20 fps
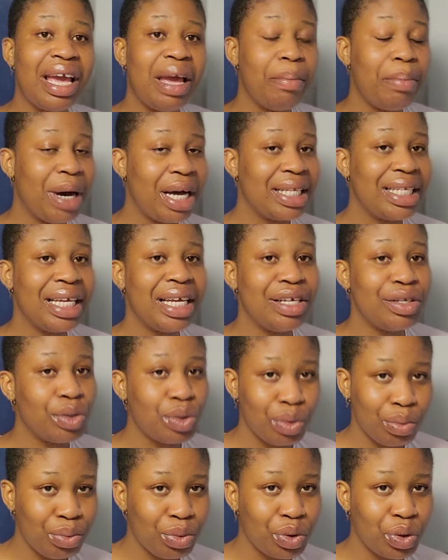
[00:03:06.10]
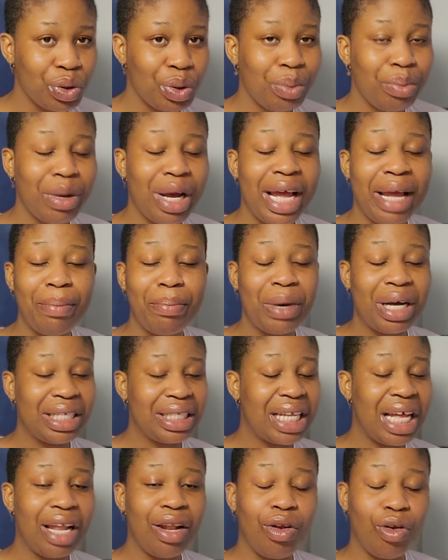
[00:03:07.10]
care about hair so much. My
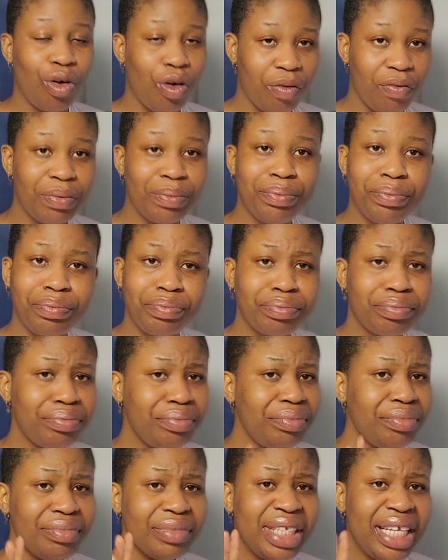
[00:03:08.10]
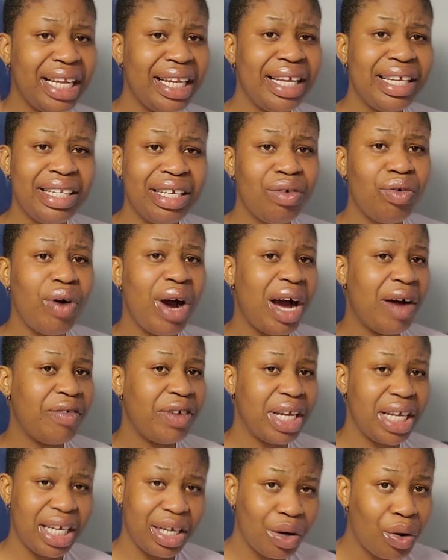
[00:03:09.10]
partner love a lady who
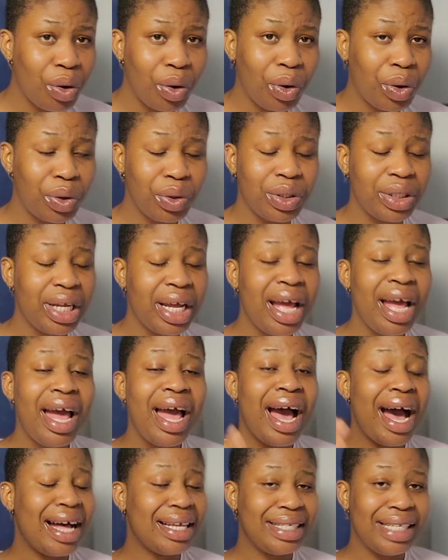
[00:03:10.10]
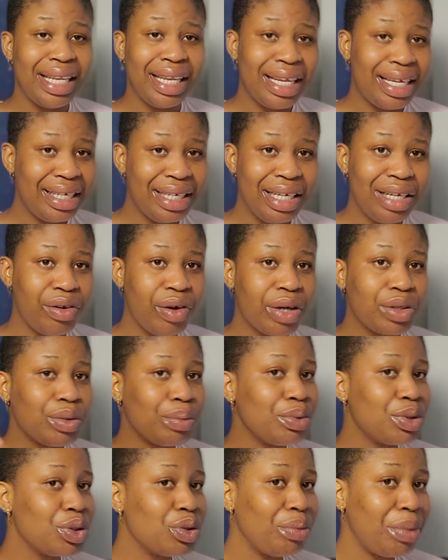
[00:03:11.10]
have hair on. As a lady, you are
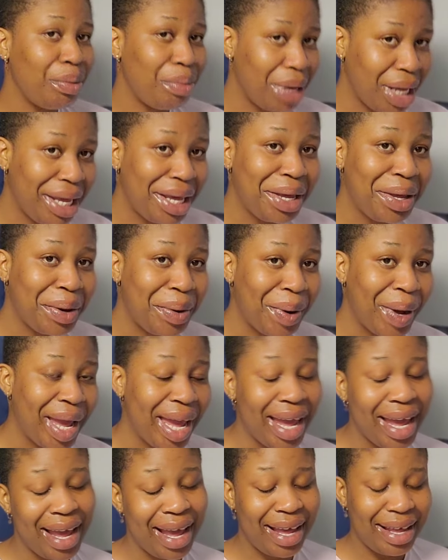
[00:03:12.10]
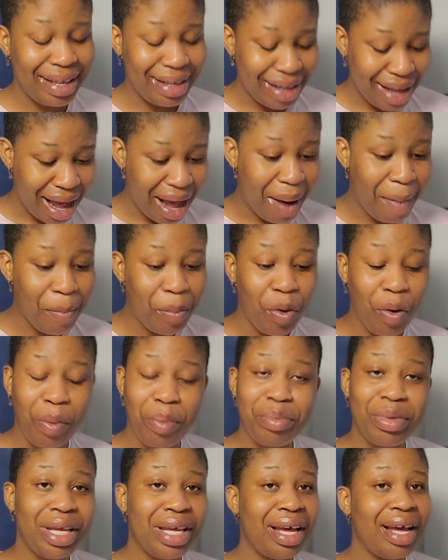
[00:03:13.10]
supposed to be making your hair. Yeah,
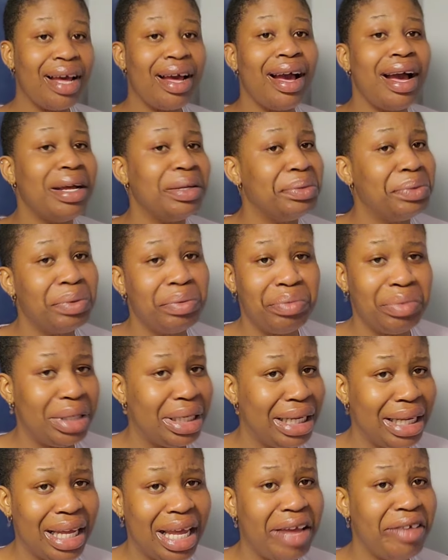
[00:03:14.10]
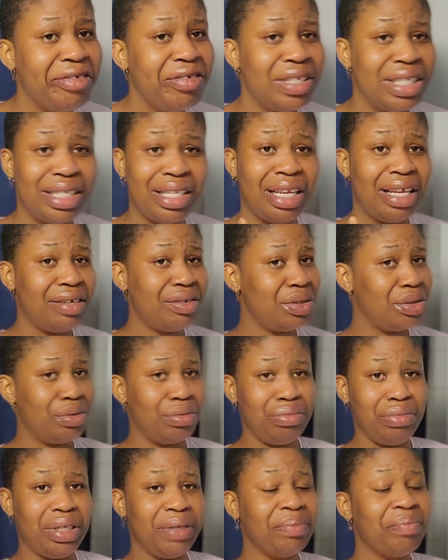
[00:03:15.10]
but me, I don't really care. It's less
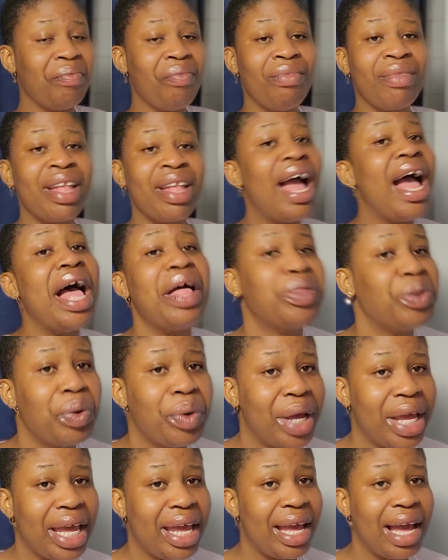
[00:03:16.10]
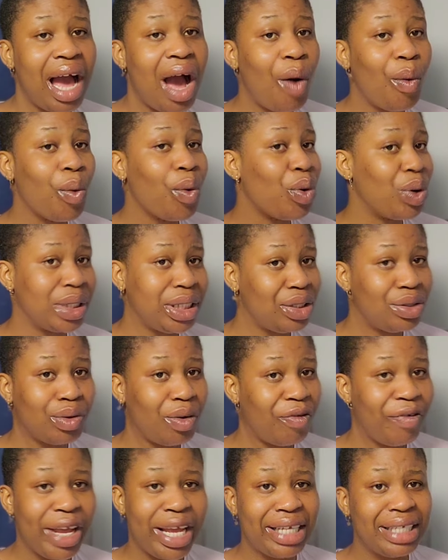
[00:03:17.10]
to me. I don't care. I'll cut it
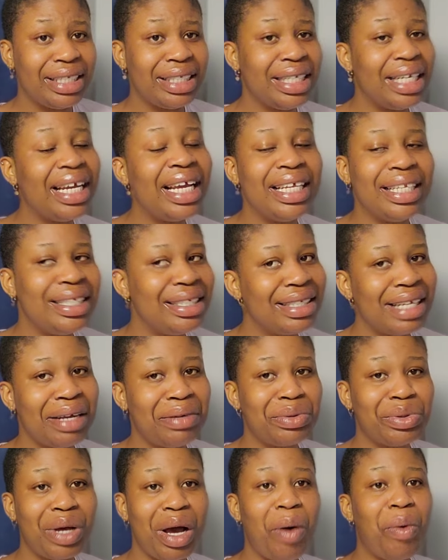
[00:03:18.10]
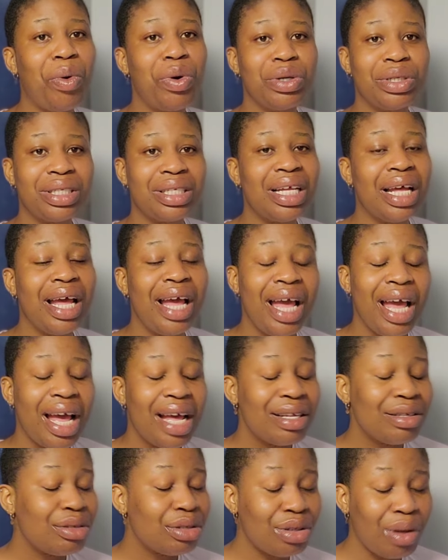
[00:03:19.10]
off any day, anytime. So I was
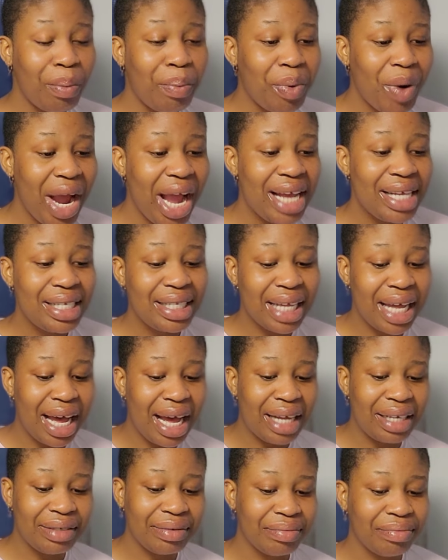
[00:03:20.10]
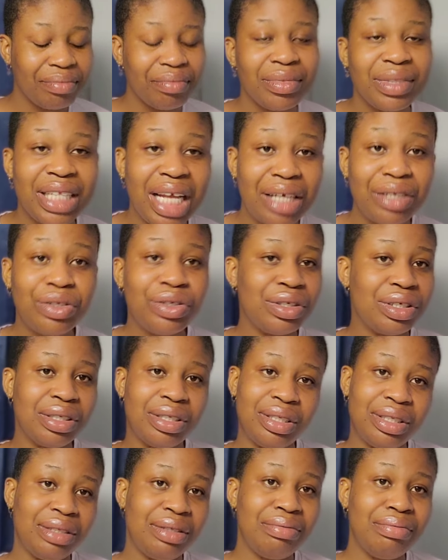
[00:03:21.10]
surprised, and that
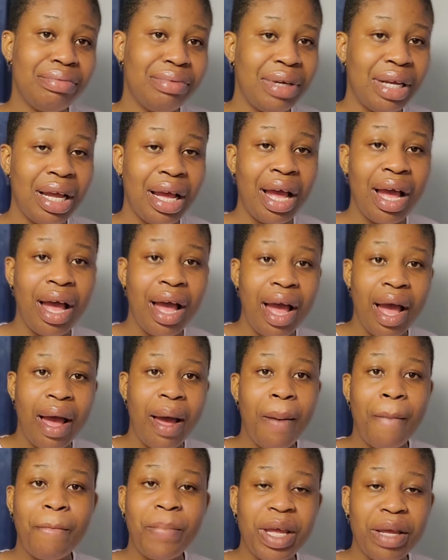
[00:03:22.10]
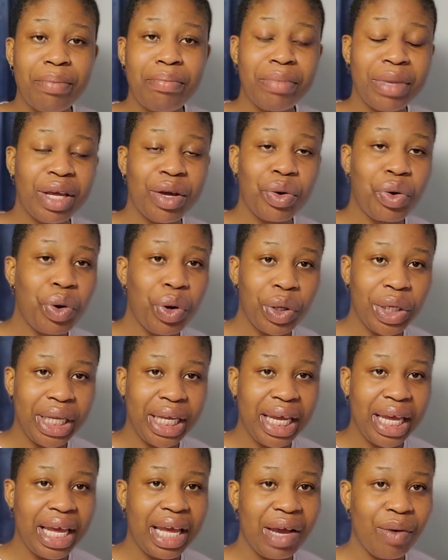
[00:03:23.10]
just made me cut
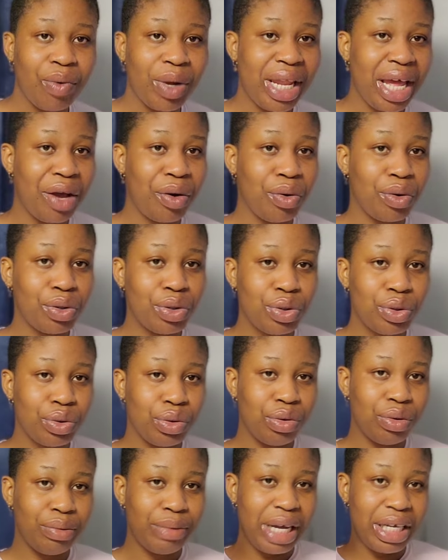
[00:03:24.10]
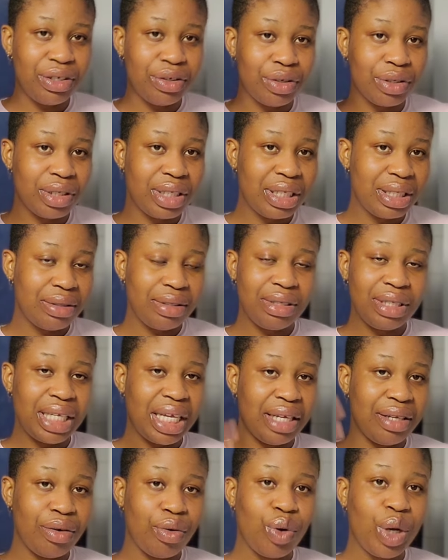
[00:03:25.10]
the hair. When I got home, I just
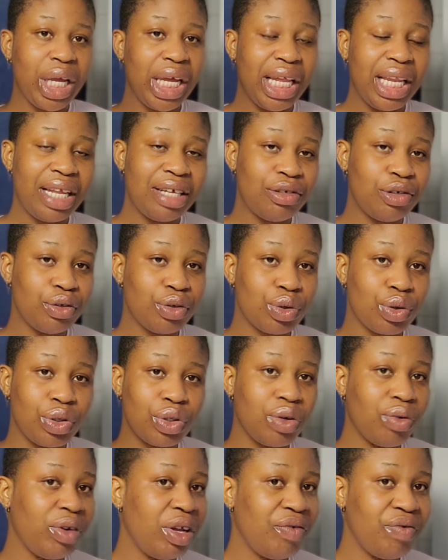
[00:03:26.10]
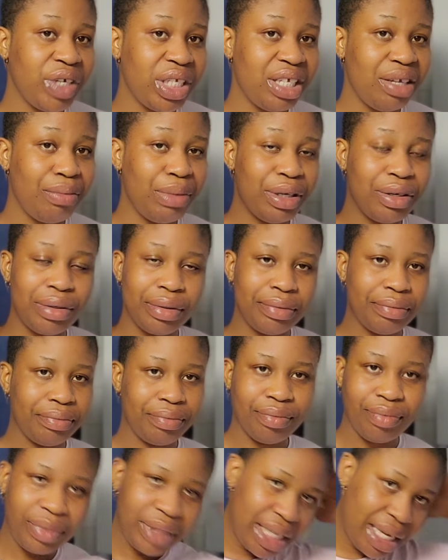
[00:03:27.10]
said, okay, let's just cut off everything,
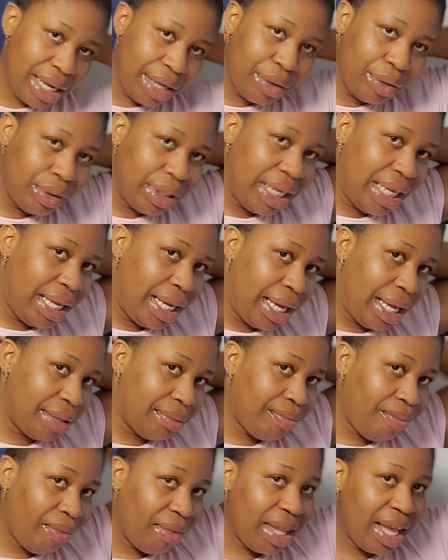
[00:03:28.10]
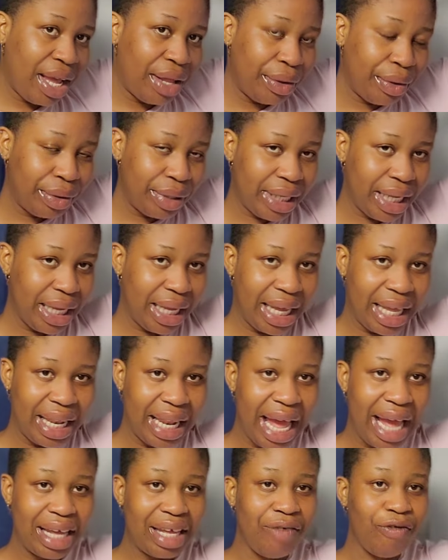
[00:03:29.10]
because they're not there.
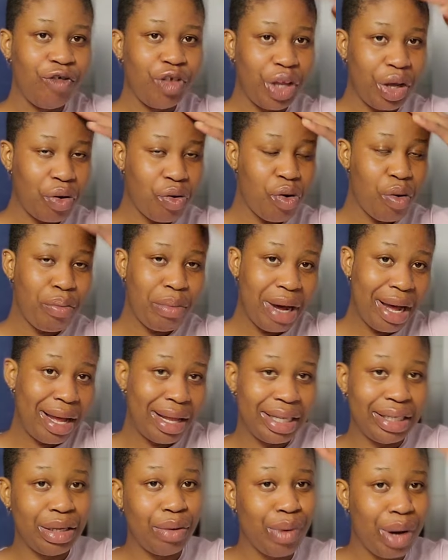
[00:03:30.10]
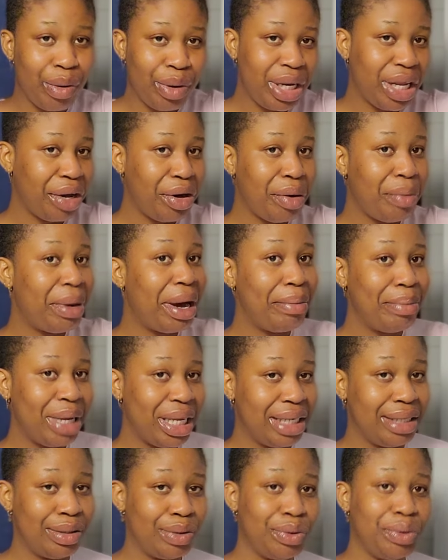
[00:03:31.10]
Like, if they come out, the one way they come out,
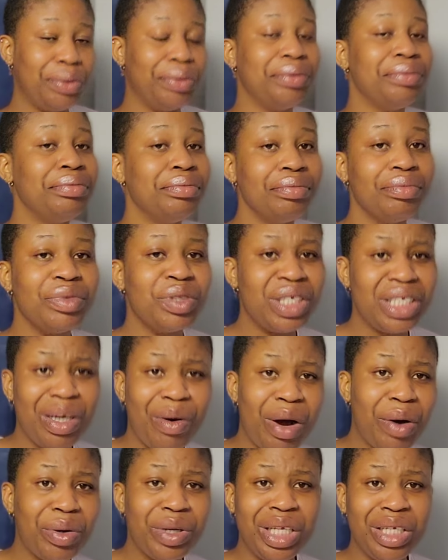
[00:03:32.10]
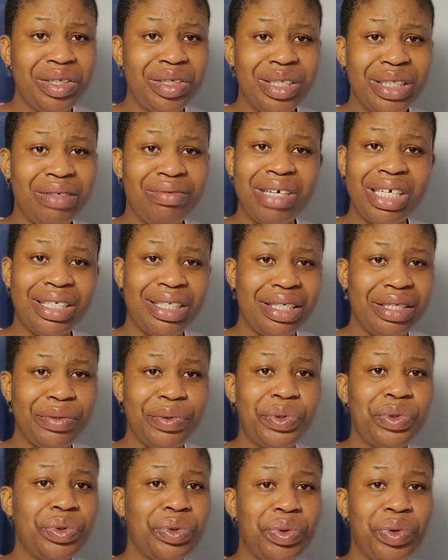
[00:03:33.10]
meaning, so they want how they use the rest, they
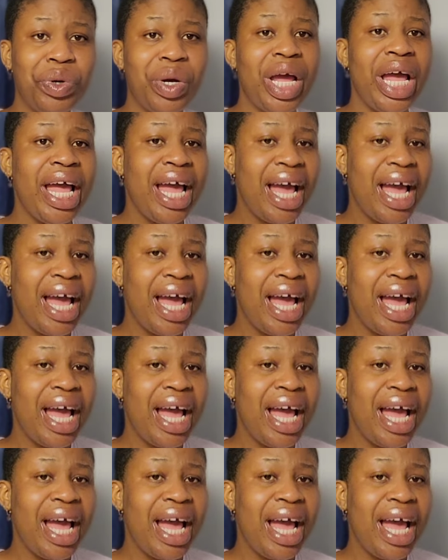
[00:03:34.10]
do. So